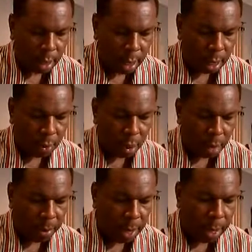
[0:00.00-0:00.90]
And you want to
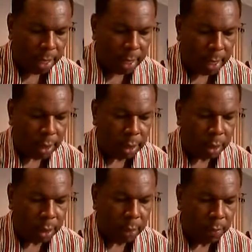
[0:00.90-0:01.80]
apply
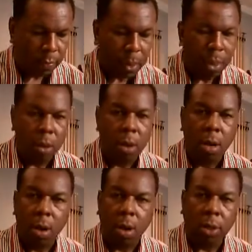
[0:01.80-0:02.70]
this
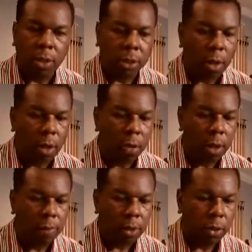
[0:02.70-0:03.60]
on the sole
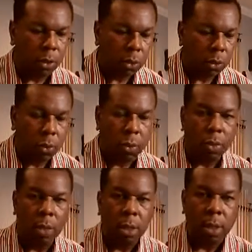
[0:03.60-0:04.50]
of your shoes.
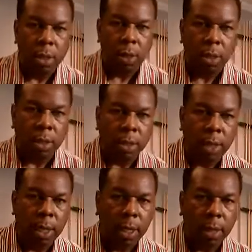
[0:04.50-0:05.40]
You can
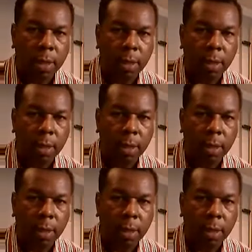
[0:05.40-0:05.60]
see,